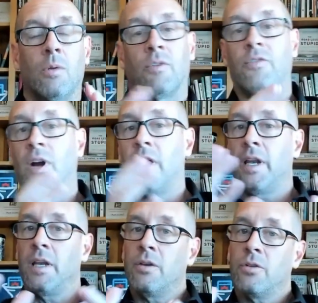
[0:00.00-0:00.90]

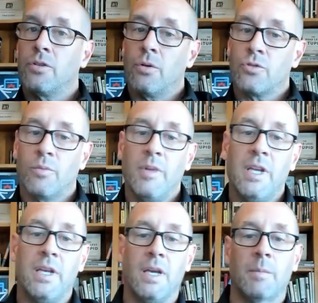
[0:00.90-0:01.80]
refining your social
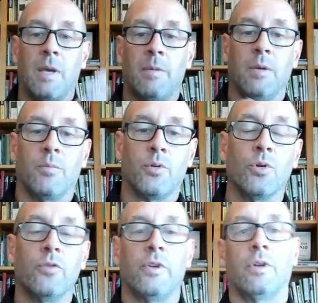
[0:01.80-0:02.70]
media, maybe
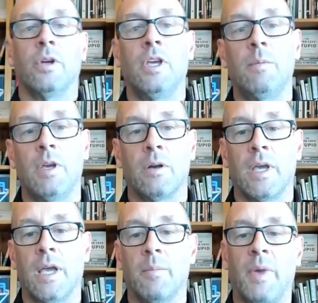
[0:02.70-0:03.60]
improving your email
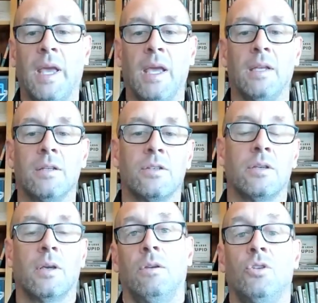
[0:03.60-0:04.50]

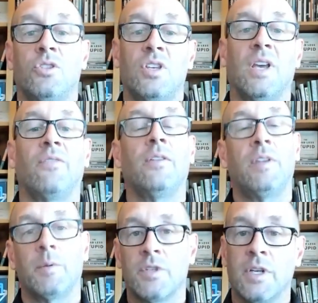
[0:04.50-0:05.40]
campaigns, you see a
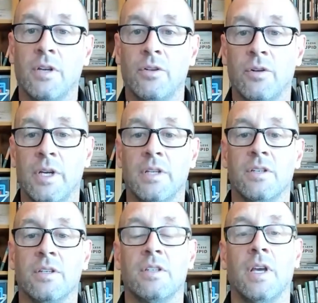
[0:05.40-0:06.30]
50% increase
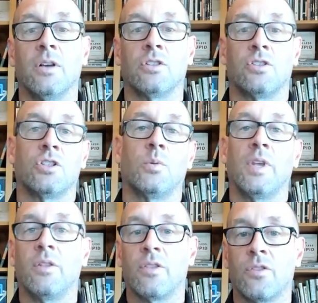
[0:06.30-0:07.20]
in sales just
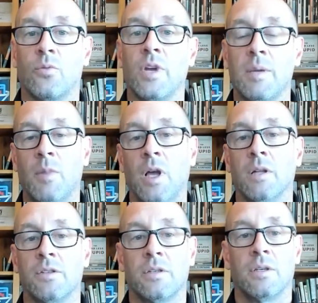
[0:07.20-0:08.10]
within 3
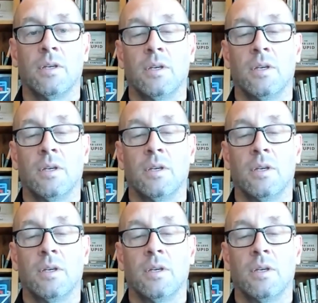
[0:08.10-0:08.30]
months.